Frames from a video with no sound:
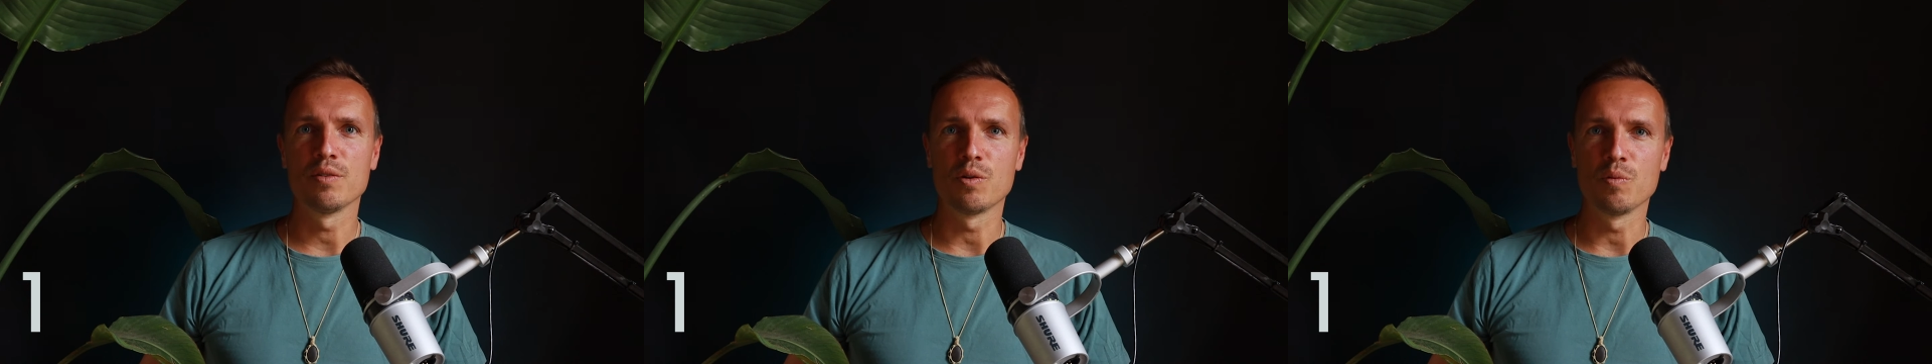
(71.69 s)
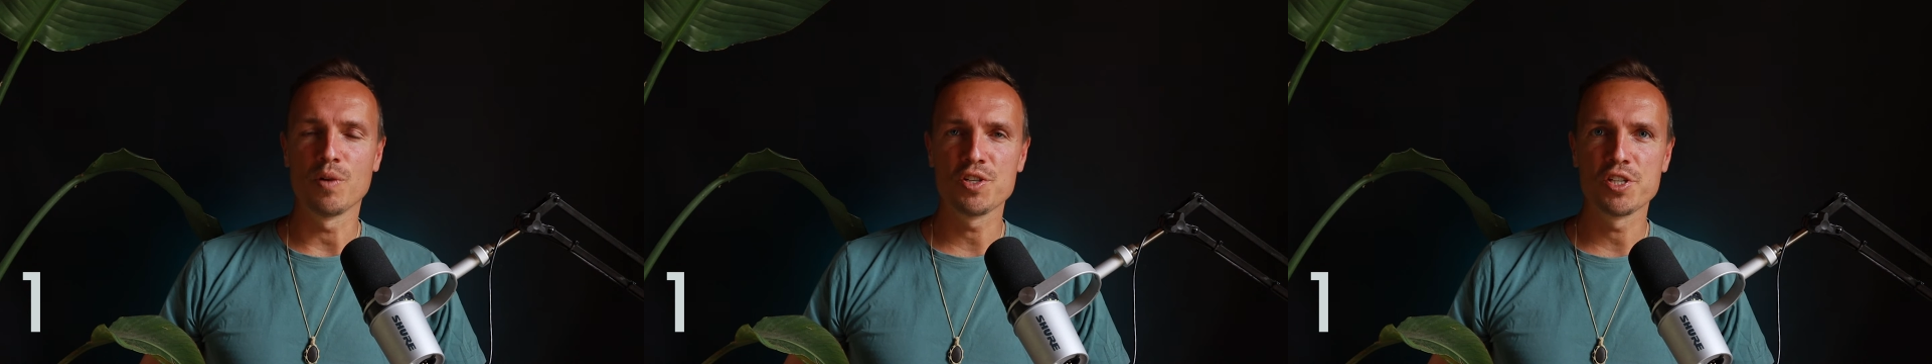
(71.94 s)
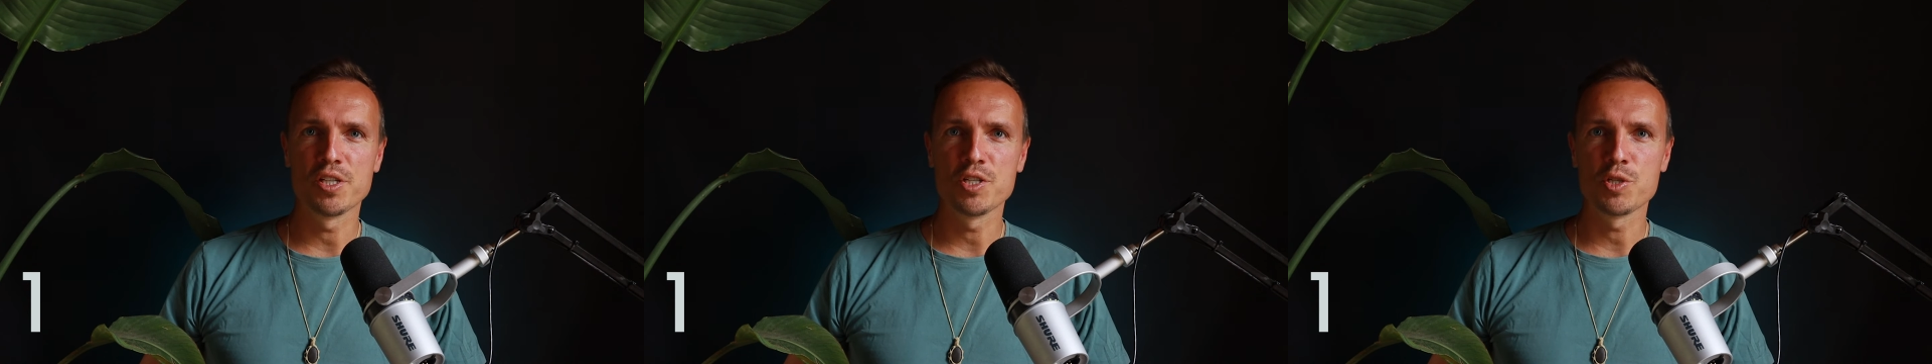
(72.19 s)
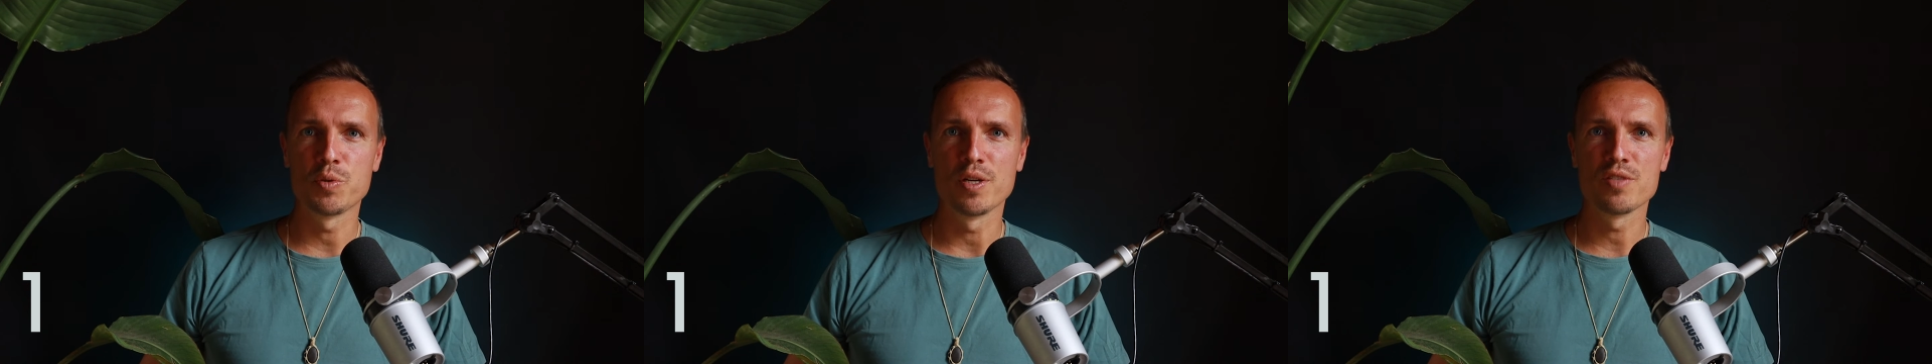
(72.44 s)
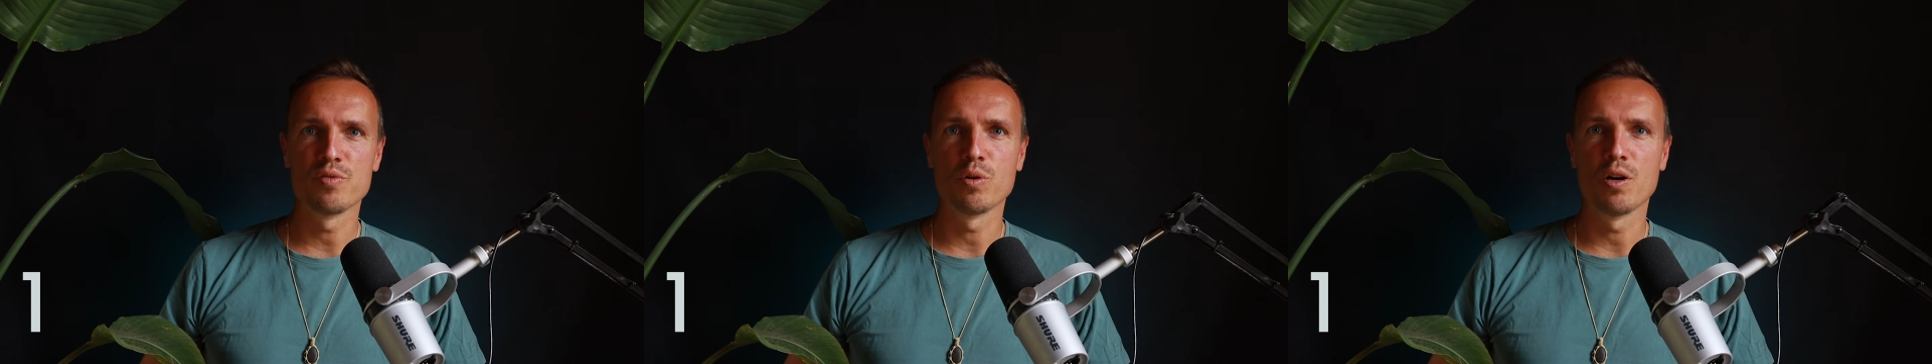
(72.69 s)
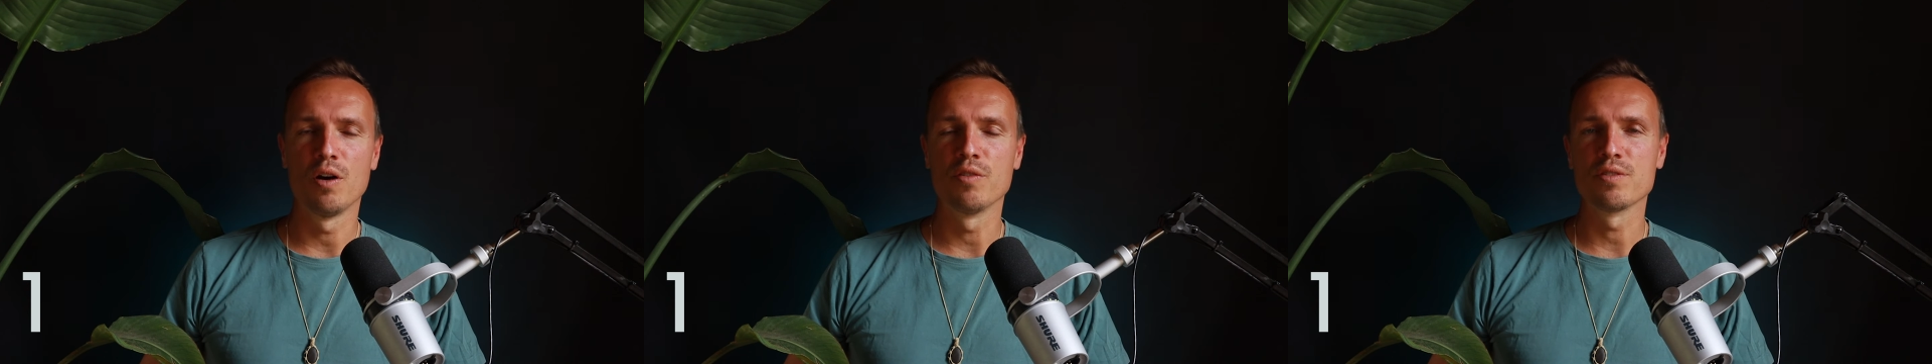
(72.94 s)
or watching stressful
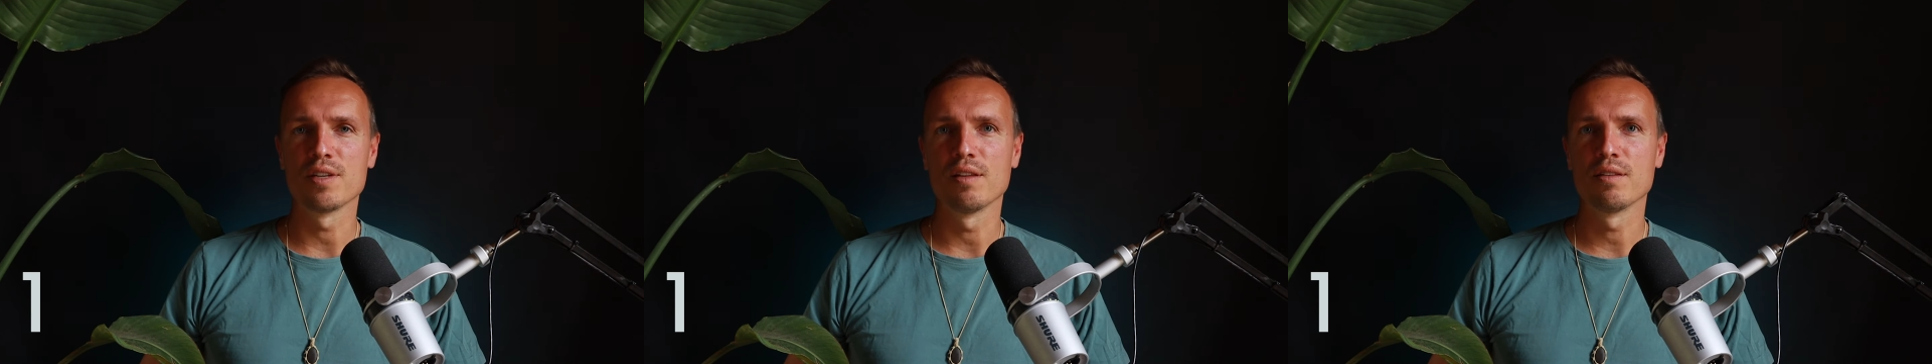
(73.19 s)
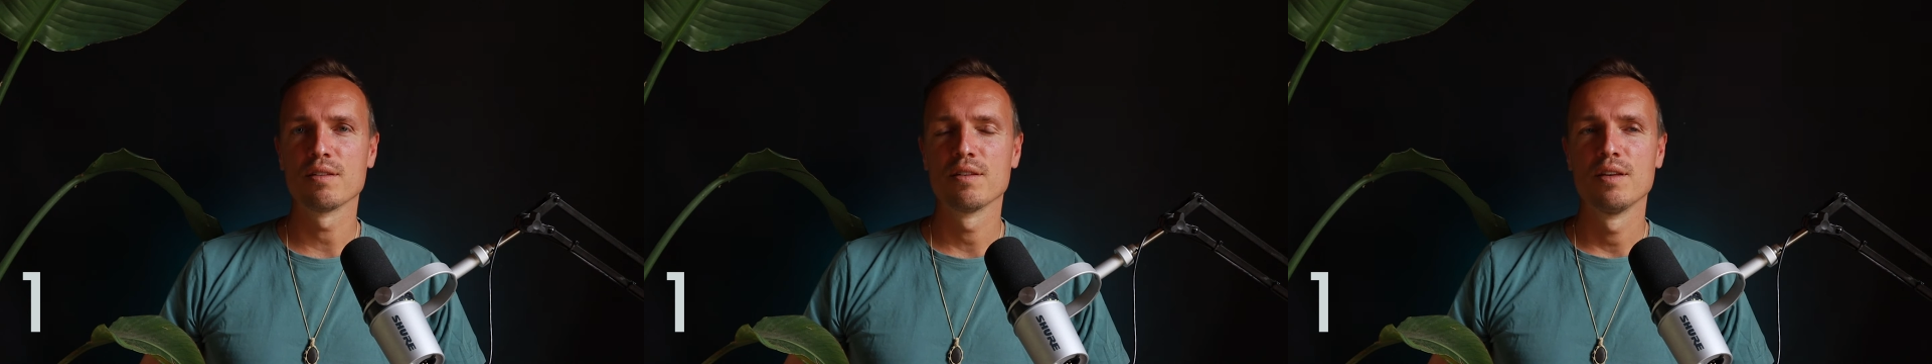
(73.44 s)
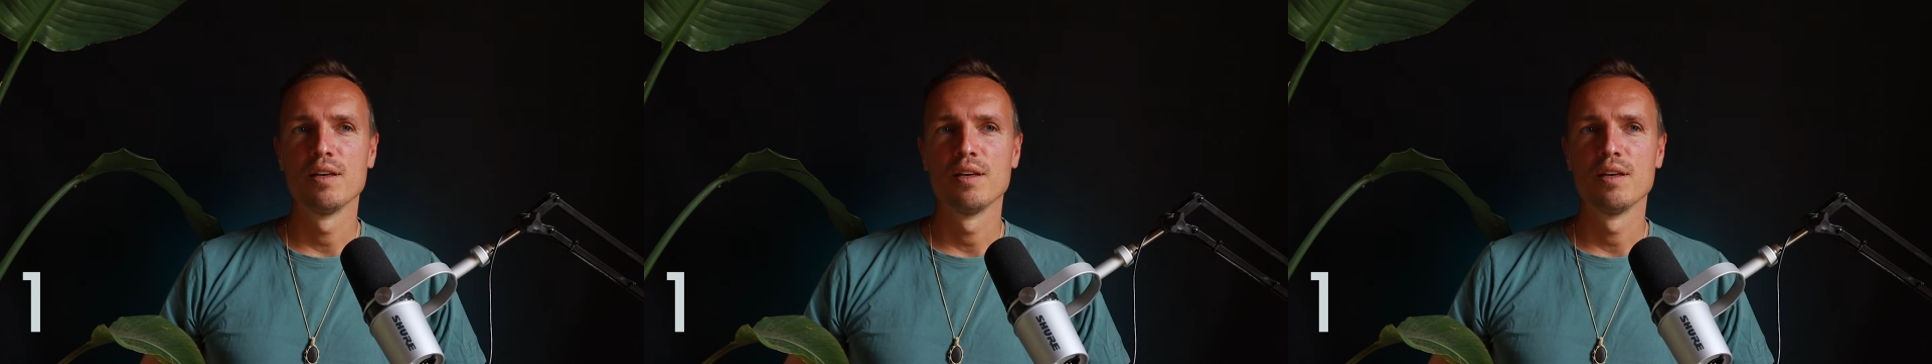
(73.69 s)
content,